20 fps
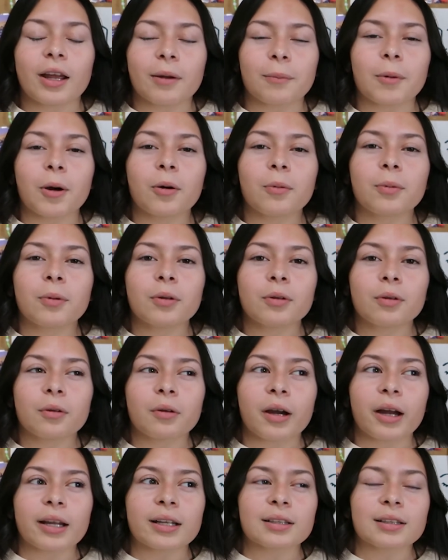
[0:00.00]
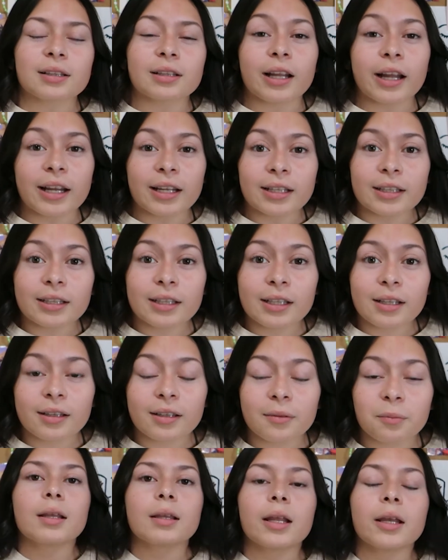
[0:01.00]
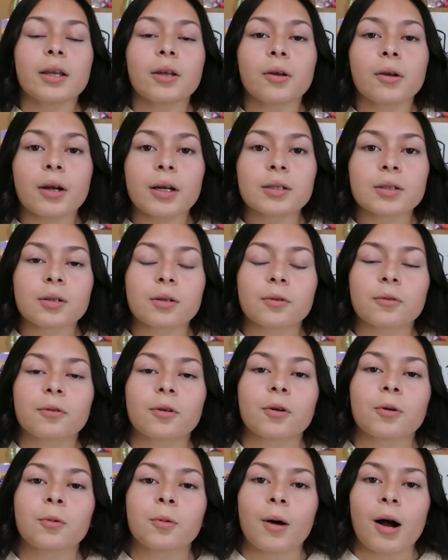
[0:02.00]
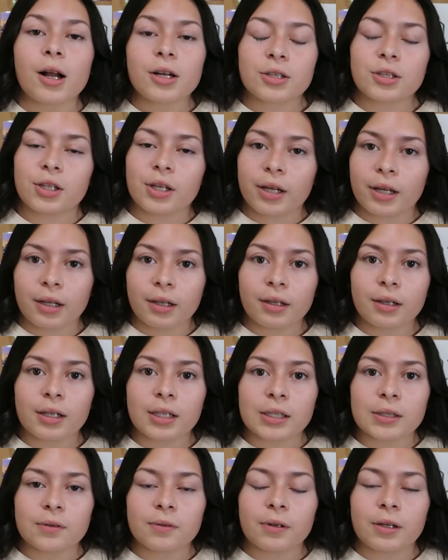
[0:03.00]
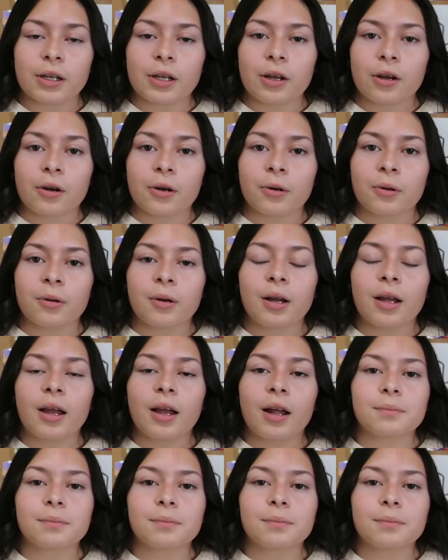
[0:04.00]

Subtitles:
I'm hoping you guys like it. Thank you guys for watching this video.